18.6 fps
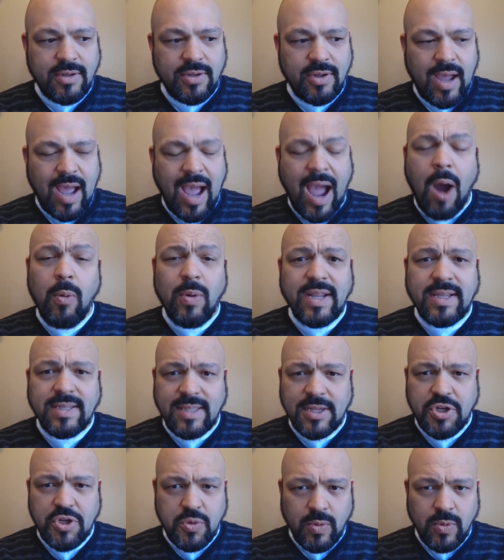how it is
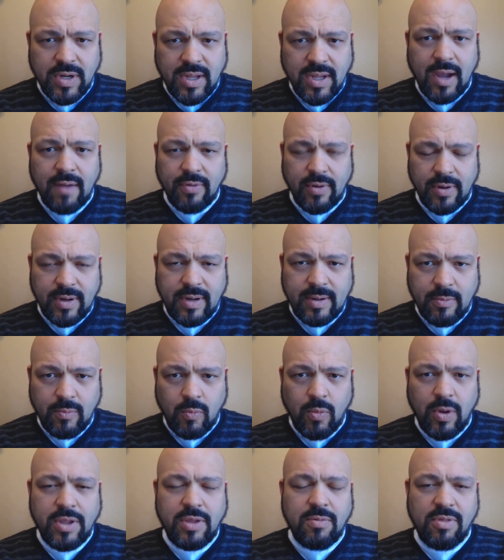that you would govern and
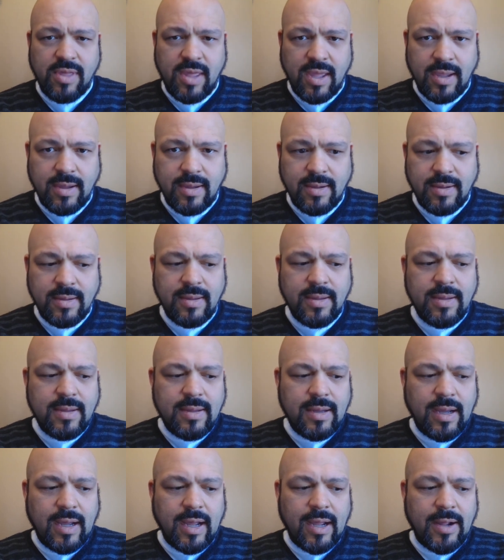what you think
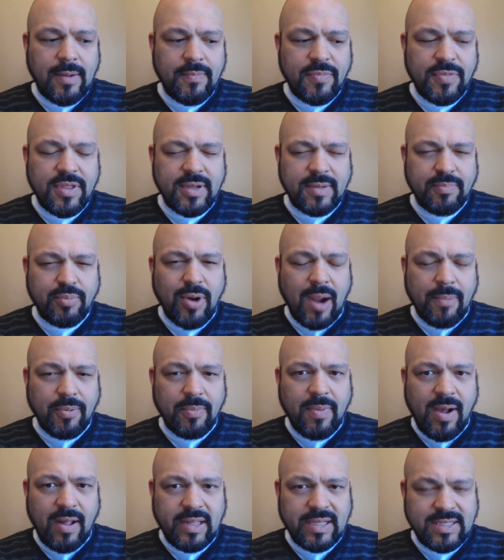the proper
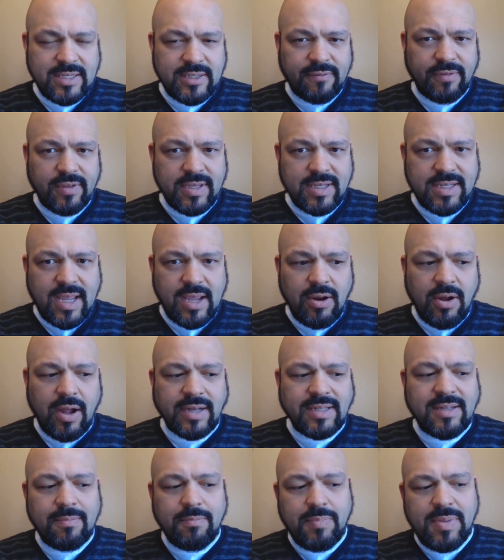policies for the state ought
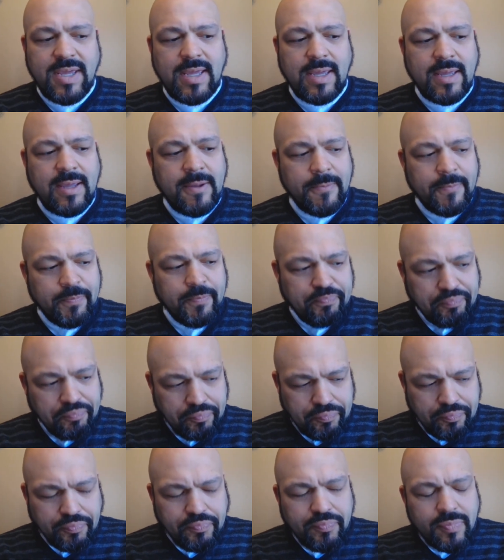to be.
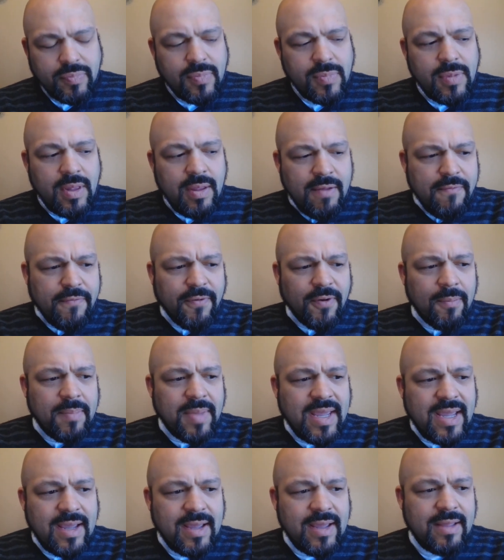For
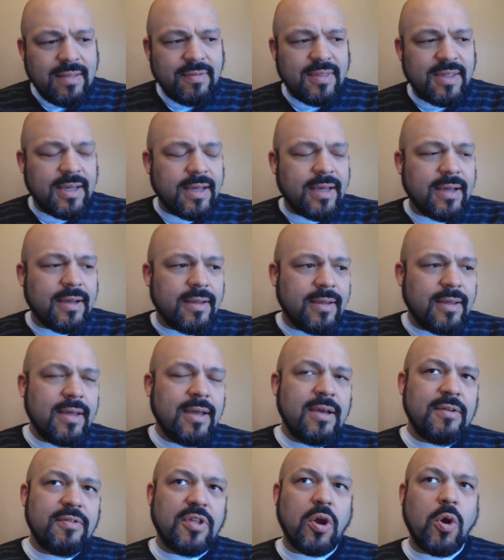me, the
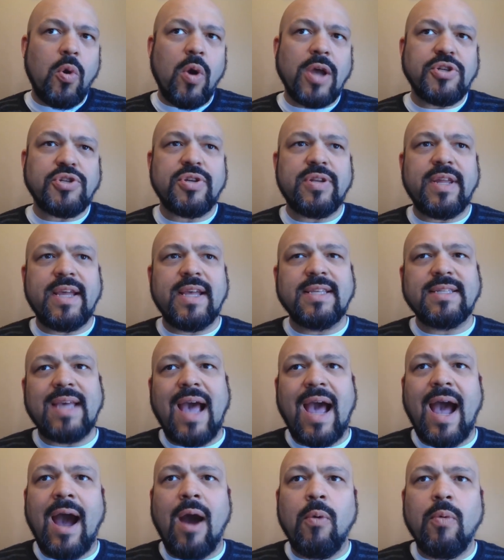question is,
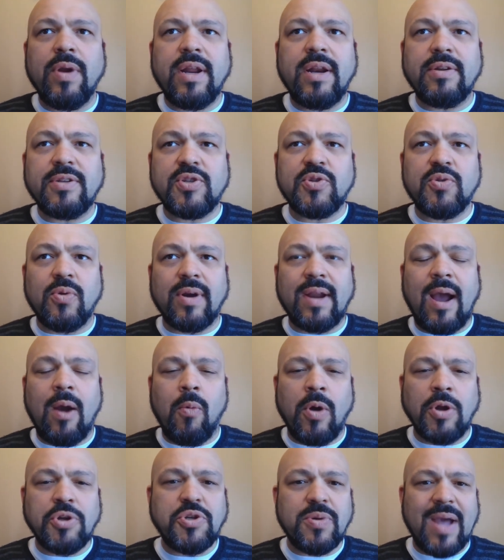how would it sort out
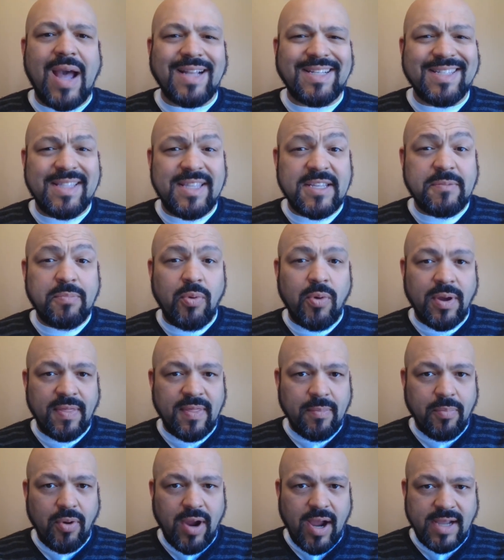once you got to this point in the
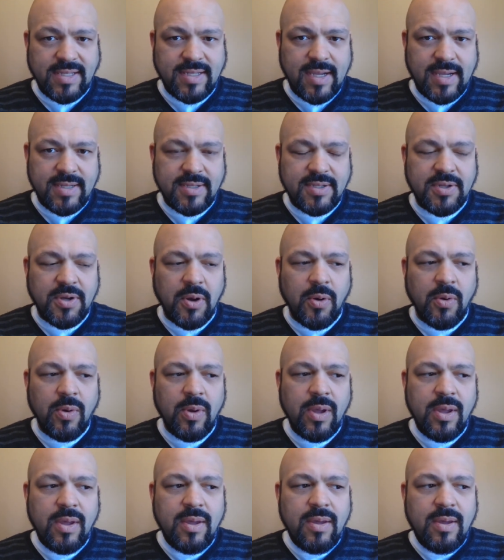process? So
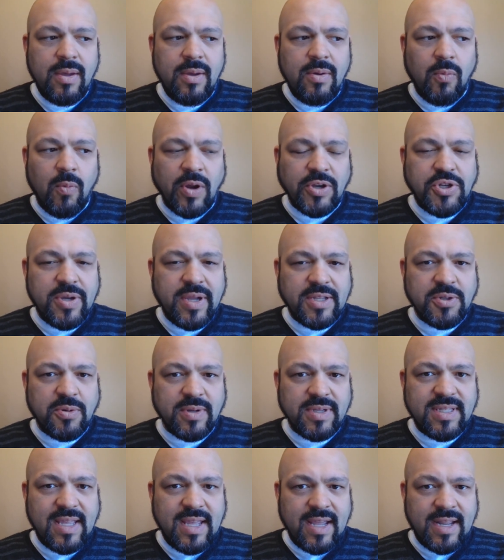once you get
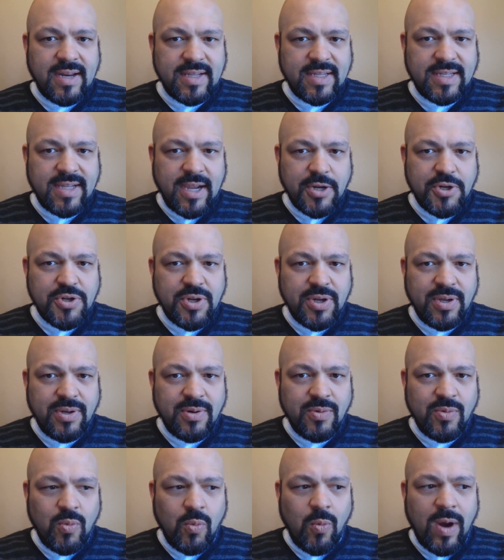towards the end of
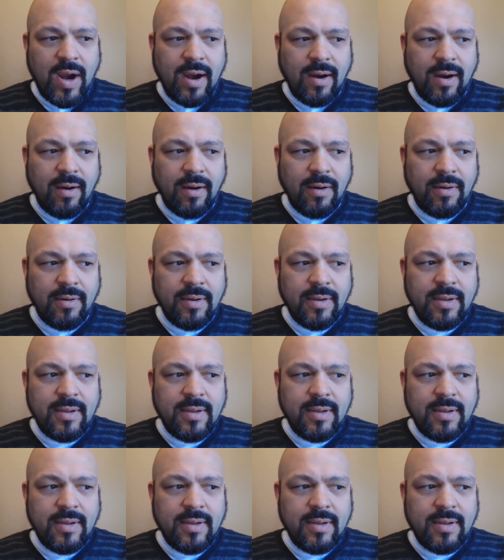session where